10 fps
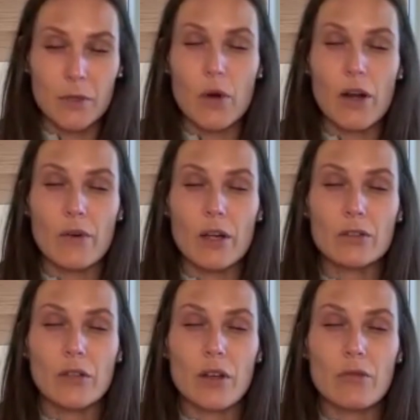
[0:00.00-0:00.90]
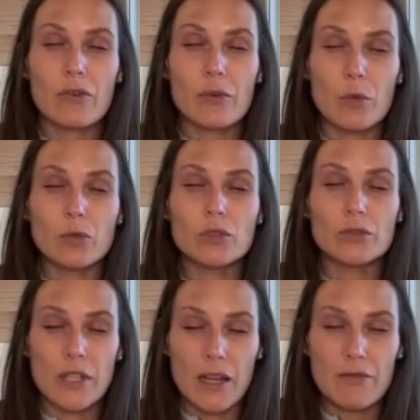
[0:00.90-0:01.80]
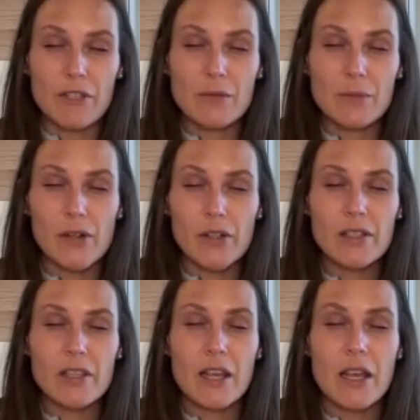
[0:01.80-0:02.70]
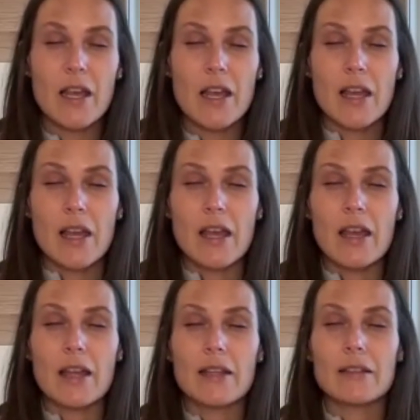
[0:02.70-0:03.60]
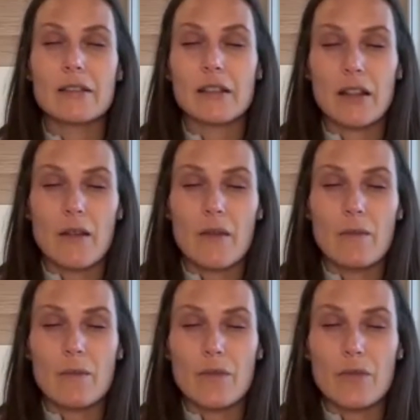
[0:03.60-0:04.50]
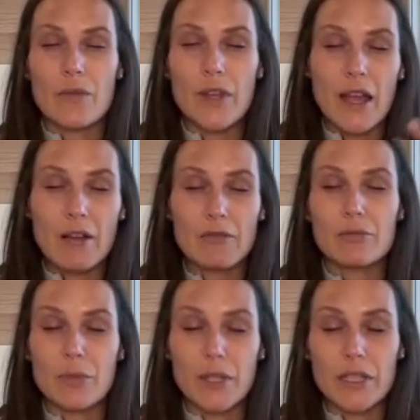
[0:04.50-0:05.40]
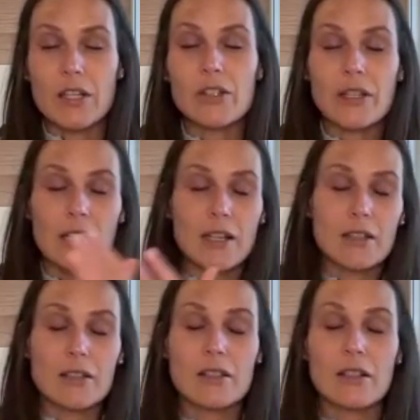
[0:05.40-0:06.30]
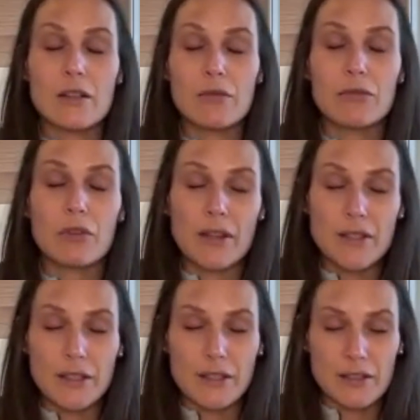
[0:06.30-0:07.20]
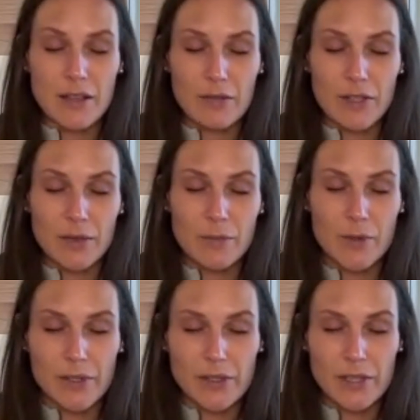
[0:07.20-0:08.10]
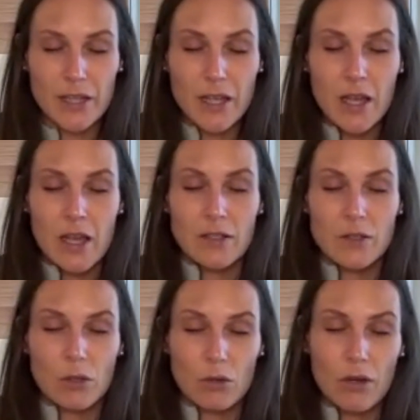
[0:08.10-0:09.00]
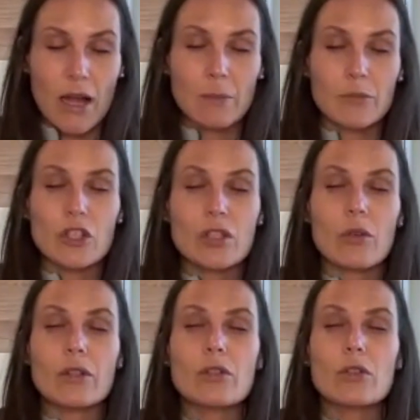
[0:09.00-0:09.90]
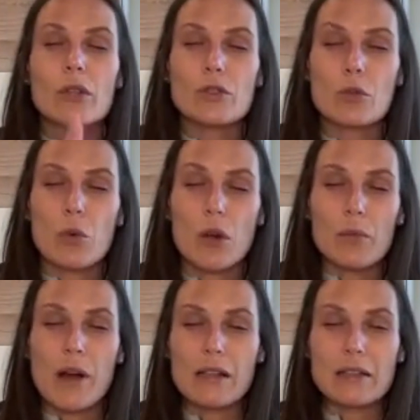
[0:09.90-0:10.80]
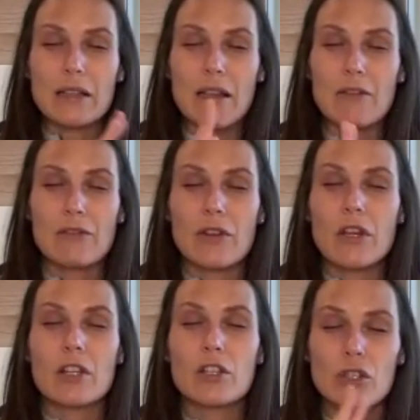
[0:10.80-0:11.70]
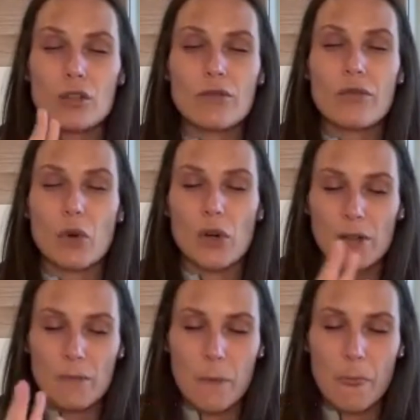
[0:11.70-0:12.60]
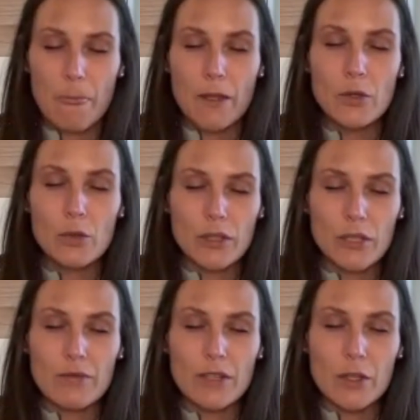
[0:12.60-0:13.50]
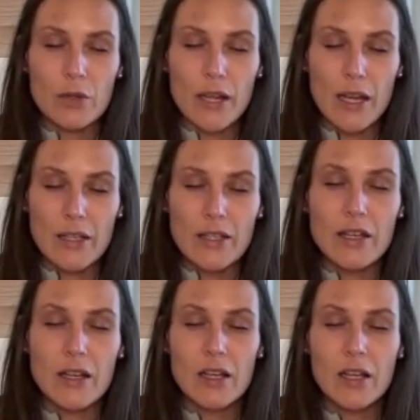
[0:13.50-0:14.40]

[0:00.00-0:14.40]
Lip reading: around for most of the life experience, and they haven't been cleared, and then they're still influencing this life experience. So I'm just going to look into one past life just for you, giving you an idea